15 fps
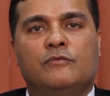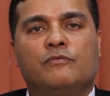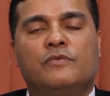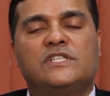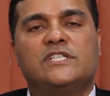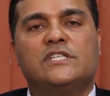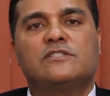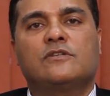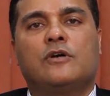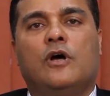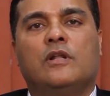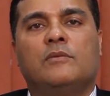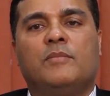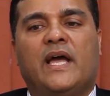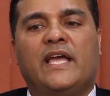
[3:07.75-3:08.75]
which is
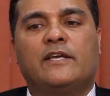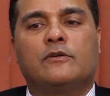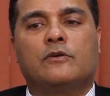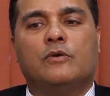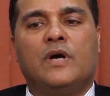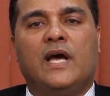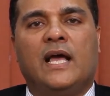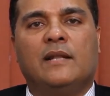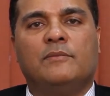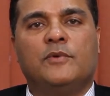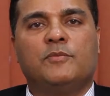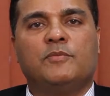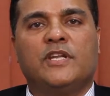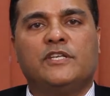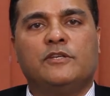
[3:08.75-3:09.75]
called
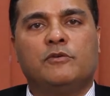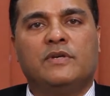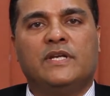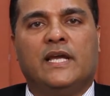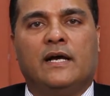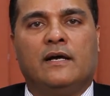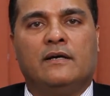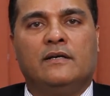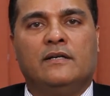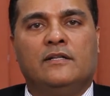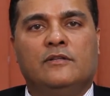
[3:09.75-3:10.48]
microalbuminuria,